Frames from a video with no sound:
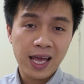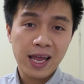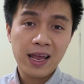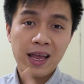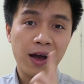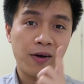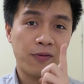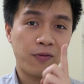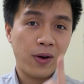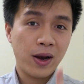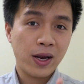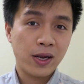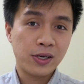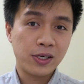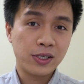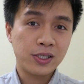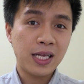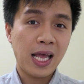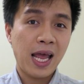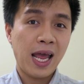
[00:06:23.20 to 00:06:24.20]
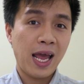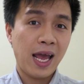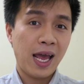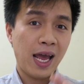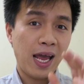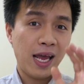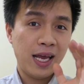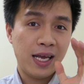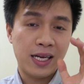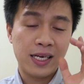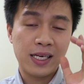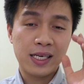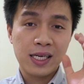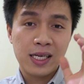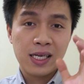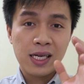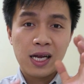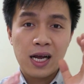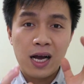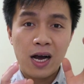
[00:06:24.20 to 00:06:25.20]
They are very good in
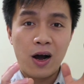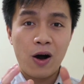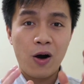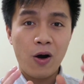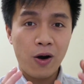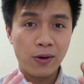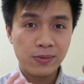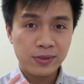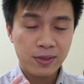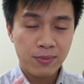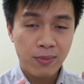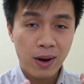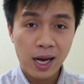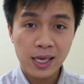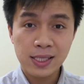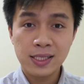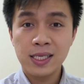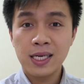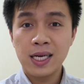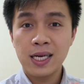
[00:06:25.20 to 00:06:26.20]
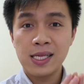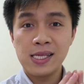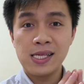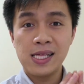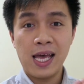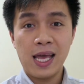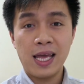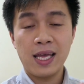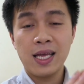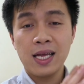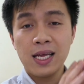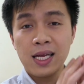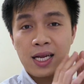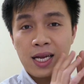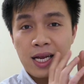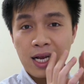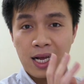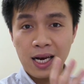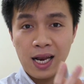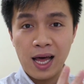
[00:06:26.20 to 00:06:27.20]
optimize their
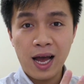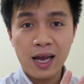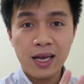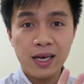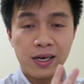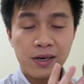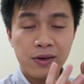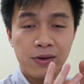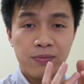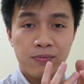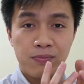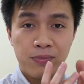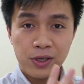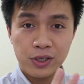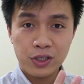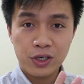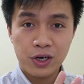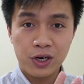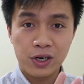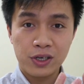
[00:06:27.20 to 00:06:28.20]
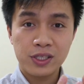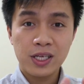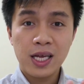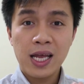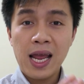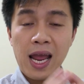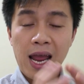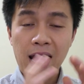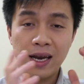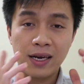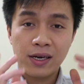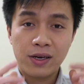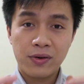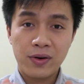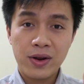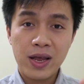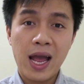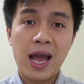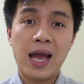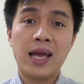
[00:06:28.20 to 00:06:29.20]
client pictures and
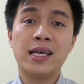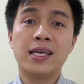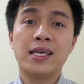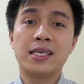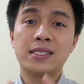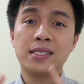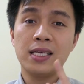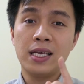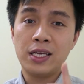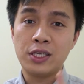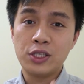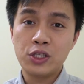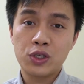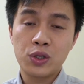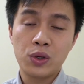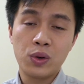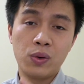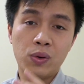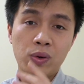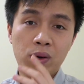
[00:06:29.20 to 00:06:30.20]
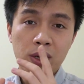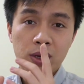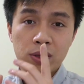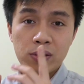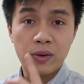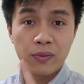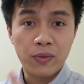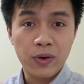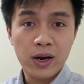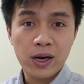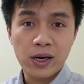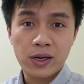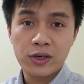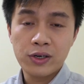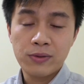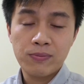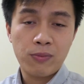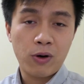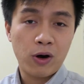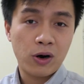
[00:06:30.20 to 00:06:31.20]
create it into the really
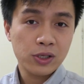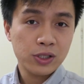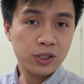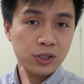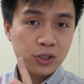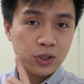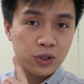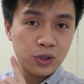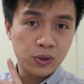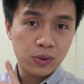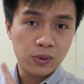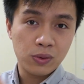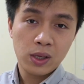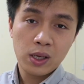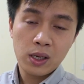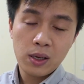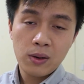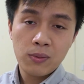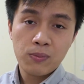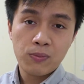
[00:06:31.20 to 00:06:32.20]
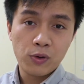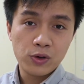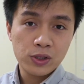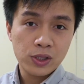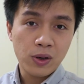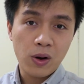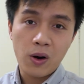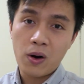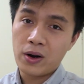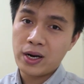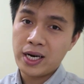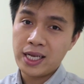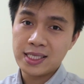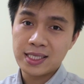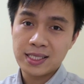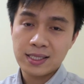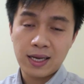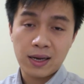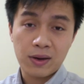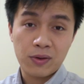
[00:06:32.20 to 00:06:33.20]
good post to post on
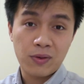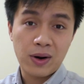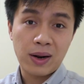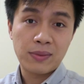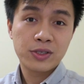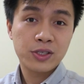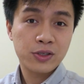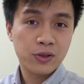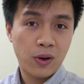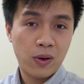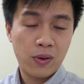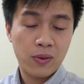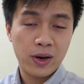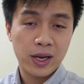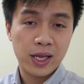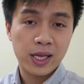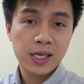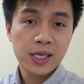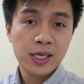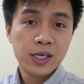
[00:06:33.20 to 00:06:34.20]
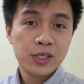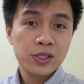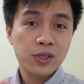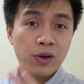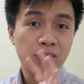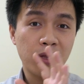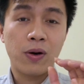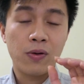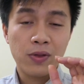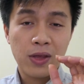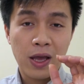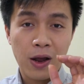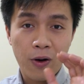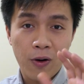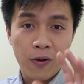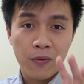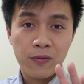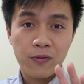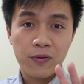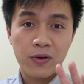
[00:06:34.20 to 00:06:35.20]
Instagram story. So they
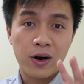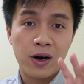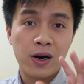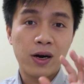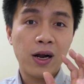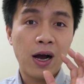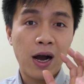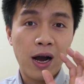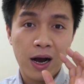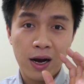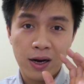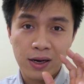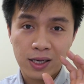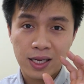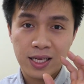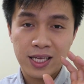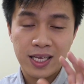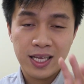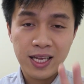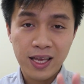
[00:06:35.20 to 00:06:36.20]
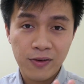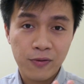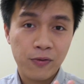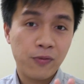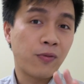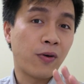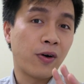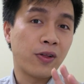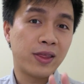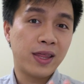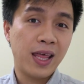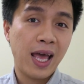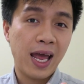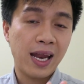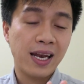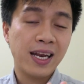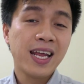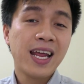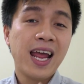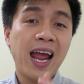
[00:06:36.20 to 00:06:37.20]
offer a gift for
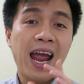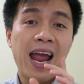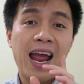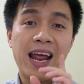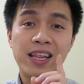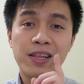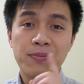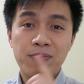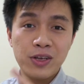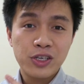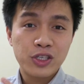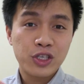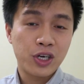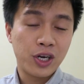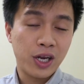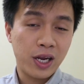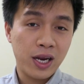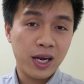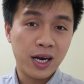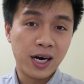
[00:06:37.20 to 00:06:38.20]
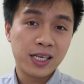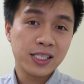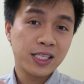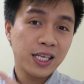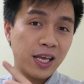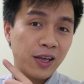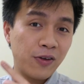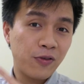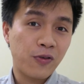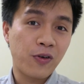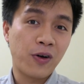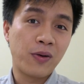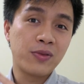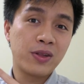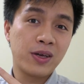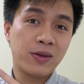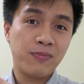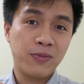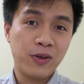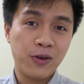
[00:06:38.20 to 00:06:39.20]
that, and the picture here is
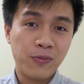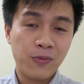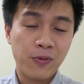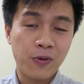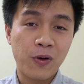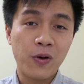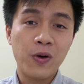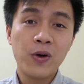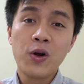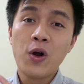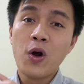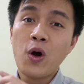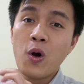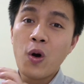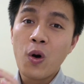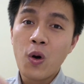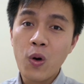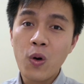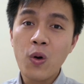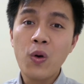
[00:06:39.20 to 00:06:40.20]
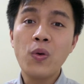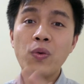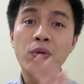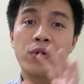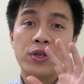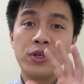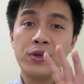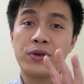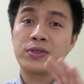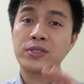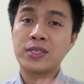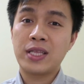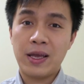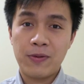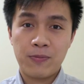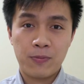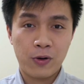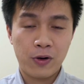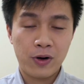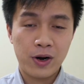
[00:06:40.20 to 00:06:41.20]
from the people who used
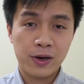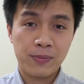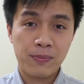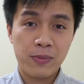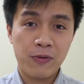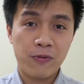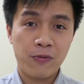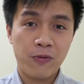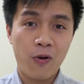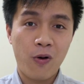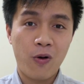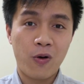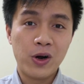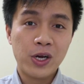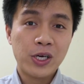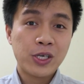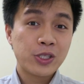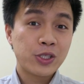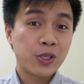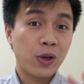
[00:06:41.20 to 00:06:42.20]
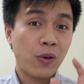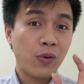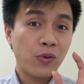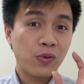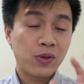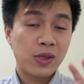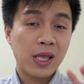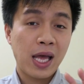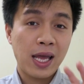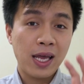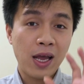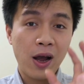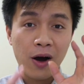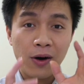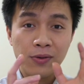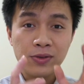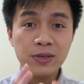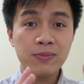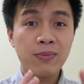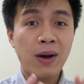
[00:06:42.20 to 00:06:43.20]
their product before. So they
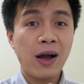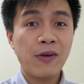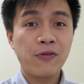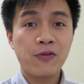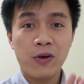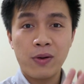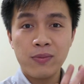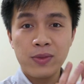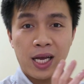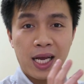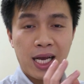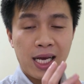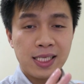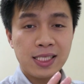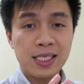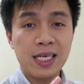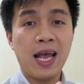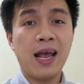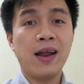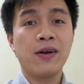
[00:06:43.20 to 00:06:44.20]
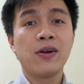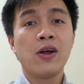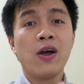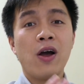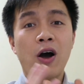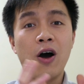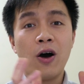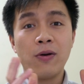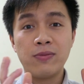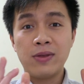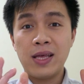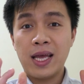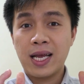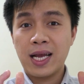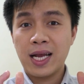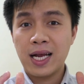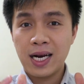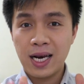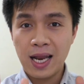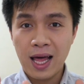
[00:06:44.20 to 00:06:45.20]
optimize from the content of their
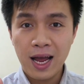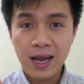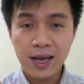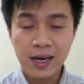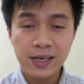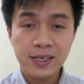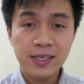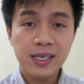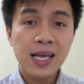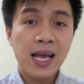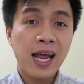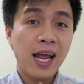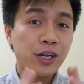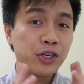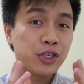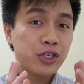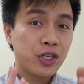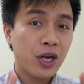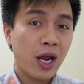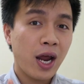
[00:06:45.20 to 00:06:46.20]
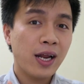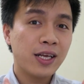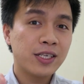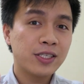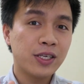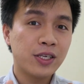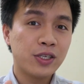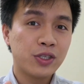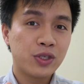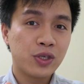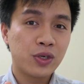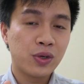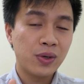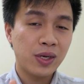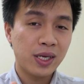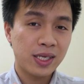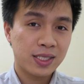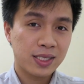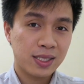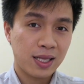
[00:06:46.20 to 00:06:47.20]
client and share it
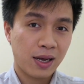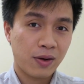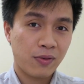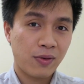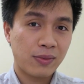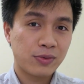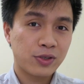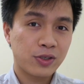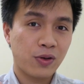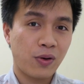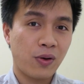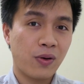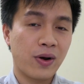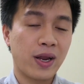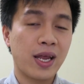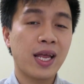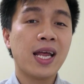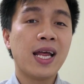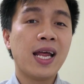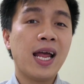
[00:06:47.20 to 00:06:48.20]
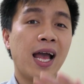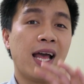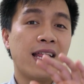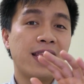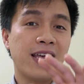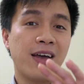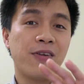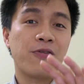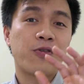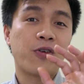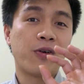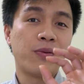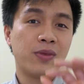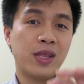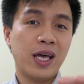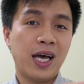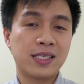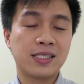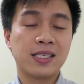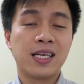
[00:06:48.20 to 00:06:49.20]
into Instagram story, and then
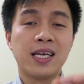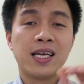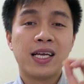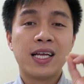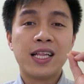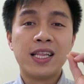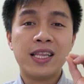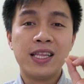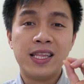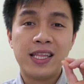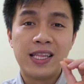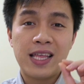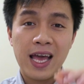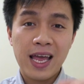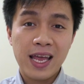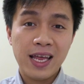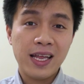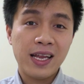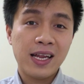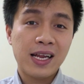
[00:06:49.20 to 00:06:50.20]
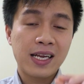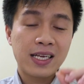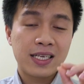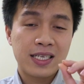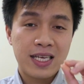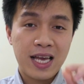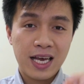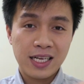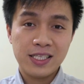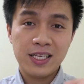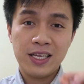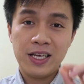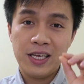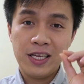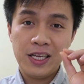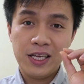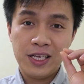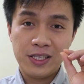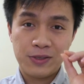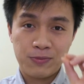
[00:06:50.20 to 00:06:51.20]
from that they get
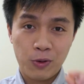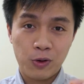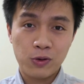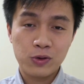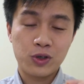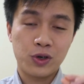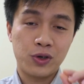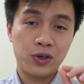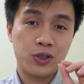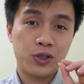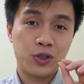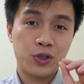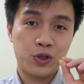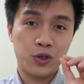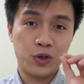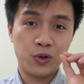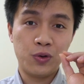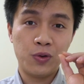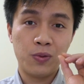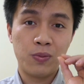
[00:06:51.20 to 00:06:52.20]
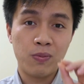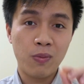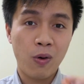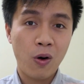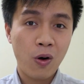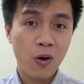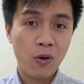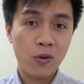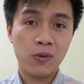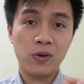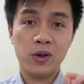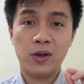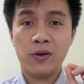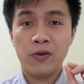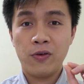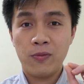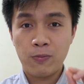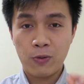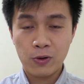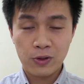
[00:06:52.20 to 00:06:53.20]
exposure to more
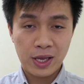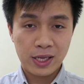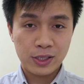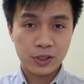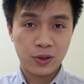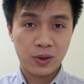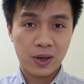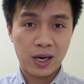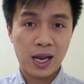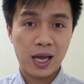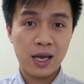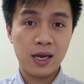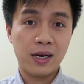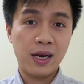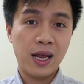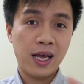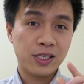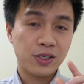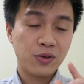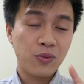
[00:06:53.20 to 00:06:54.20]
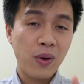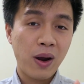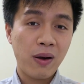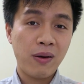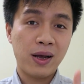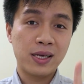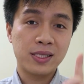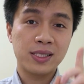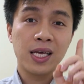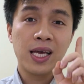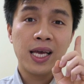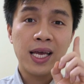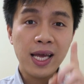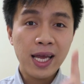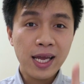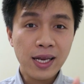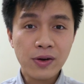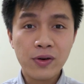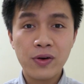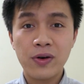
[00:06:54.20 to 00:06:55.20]
potential client, as well as
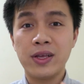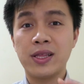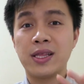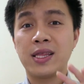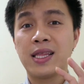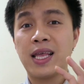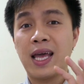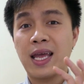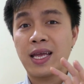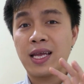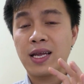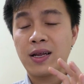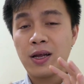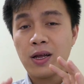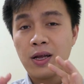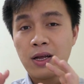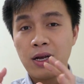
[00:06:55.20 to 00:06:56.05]
increase their